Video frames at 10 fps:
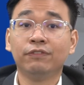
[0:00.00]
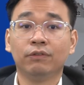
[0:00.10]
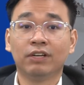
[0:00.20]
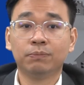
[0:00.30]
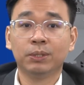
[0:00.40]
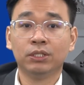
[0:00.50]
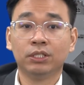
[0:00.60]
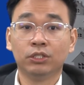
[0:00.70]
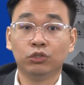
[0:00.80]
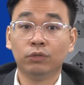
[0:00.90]
investment
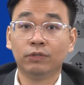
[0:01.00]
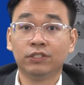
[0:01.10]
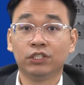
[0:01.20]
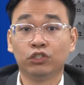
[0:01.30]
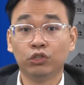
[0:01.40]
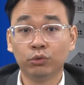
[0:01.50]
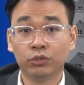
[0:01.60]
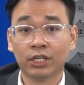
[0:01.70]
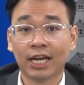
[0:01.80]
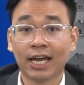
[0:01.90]
universe is
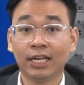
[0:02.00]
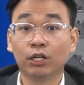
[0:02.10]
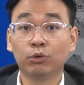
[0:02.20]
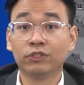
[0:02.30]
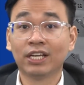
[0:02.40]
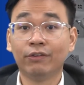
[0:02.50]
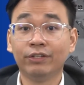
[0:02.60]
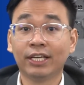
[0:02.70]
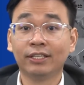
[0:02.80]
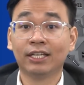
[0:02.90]
huge and includes
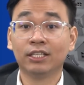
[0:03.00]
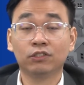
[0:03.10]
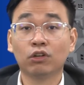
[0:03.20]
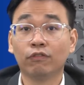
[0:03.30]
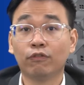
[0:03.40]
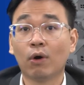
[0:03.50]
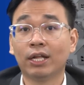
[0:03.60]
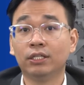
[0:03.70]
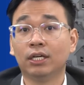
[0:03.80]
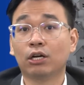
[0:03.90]
everything that does not fall
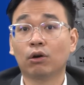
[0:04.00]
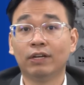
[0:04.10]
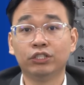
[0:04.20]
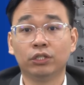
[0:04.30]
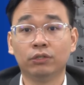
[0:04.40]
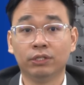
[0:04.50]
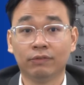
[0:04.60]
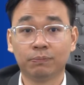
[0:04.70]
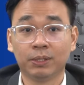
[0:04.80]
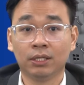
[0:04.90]
under the conventional
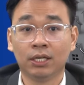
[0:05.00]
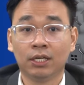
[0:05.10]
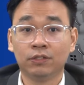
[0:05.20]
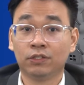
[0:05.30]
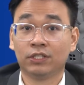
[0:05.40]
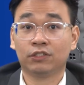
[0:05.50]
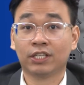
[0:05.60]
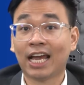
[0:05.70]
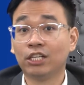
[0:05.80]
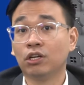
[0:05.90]
investment, such as
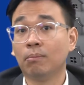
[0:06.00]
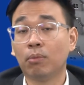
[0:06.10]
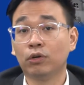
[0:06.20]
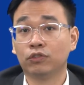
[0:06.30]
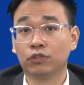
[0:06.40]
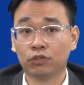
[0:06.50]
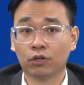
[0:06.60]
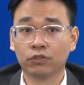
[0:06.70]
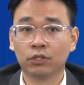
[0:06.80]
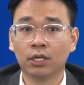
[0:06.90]
cash, bonds, or
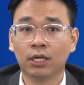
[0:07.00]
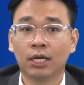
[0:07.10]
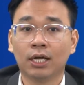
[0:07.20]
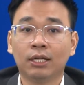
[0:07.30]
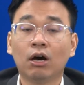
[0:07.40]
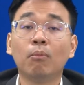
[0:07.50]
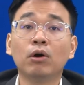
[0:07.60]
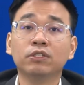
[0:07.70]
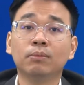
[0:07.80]
stocks. Now, among some